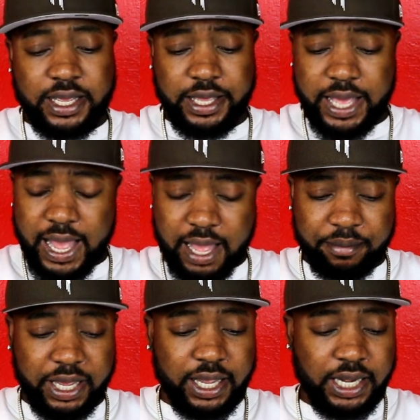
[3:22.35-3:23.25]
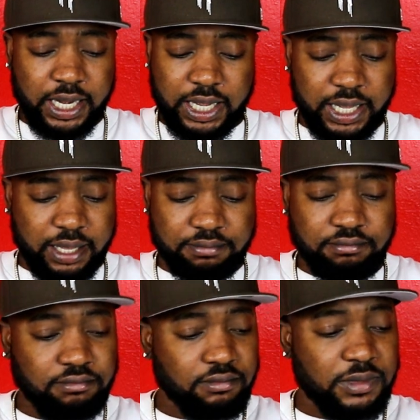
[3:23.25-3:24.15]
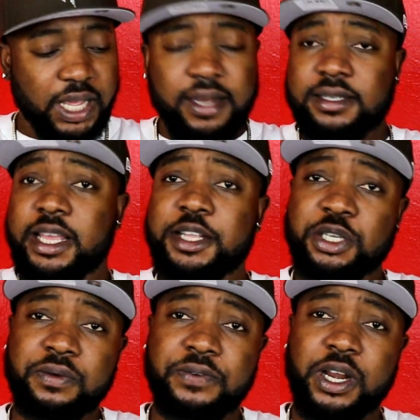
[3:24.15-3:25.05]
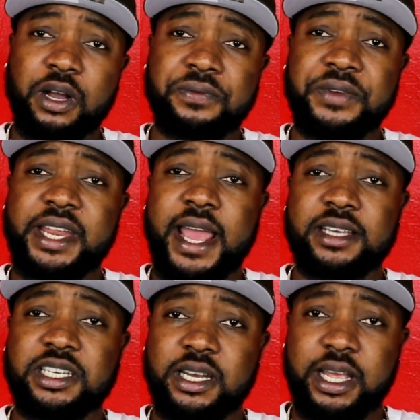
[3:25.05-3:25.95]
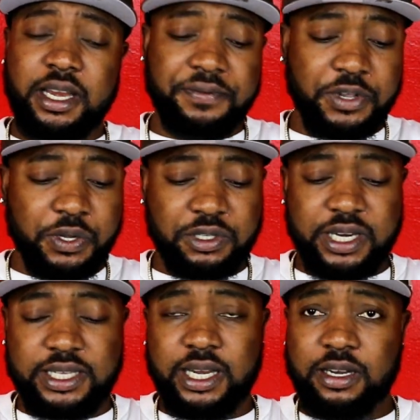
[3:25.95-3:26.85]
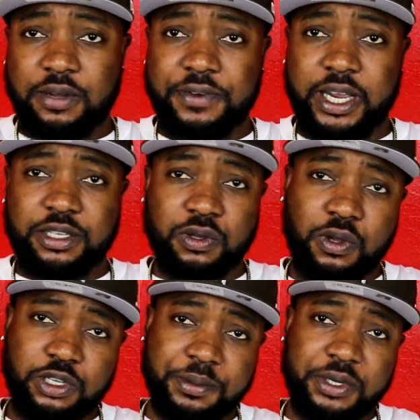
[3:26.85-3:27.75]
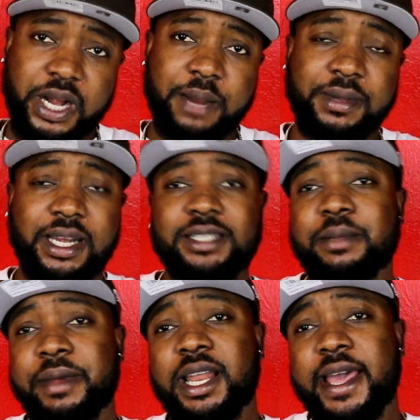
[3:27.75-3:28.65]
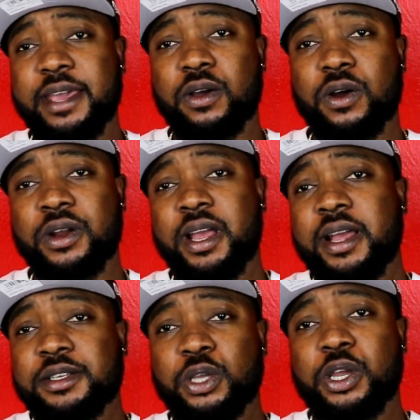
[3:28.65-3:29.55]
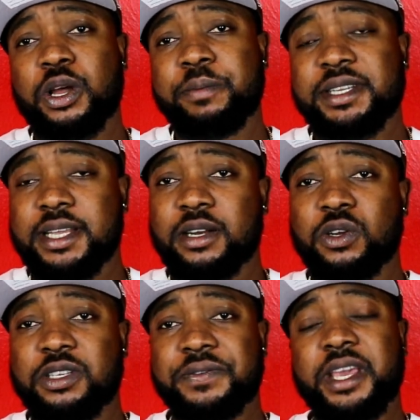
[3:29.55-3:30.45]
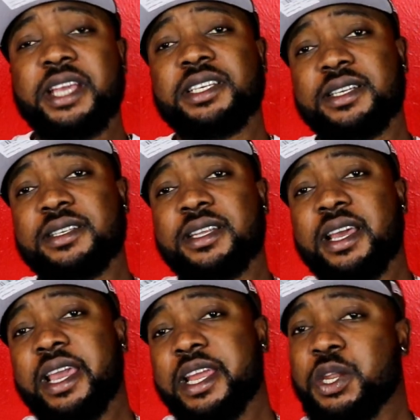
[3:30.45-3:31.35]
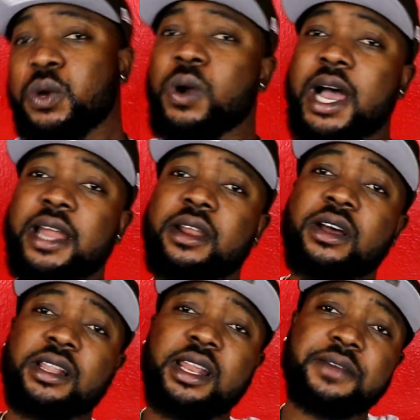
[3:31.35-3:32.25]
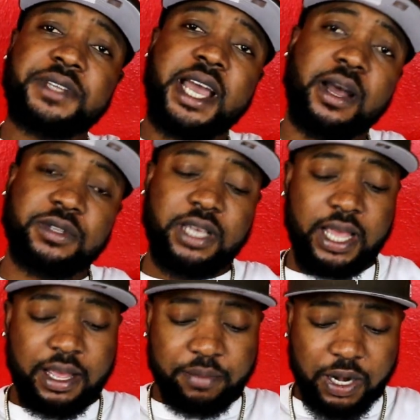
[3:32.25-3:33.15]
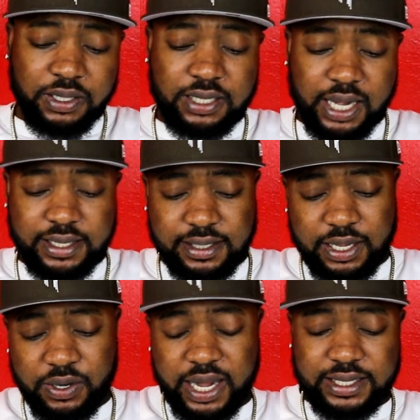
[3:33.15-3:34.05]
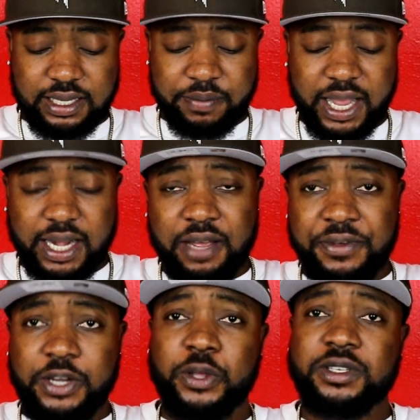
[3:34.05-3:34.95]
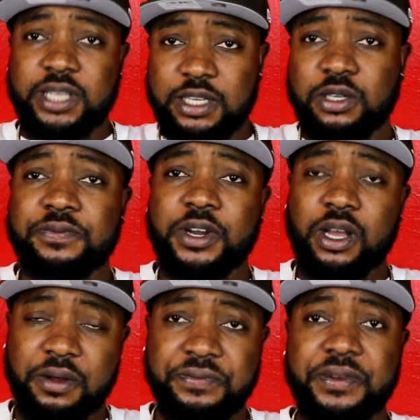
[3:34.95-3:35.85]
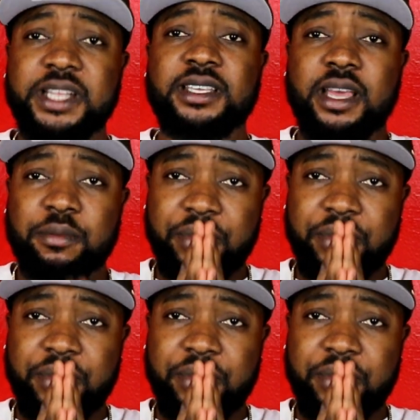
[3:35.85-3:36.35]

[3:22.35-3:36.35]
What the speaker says: Yeah, man. Stay tuned for the on-feed action, and if you're new to the channel, don't forget to go subscribe, click the bell icon so you don't miss any notifications and you are not left out. But until I see you next in my other video, stay tuned for the on-feed.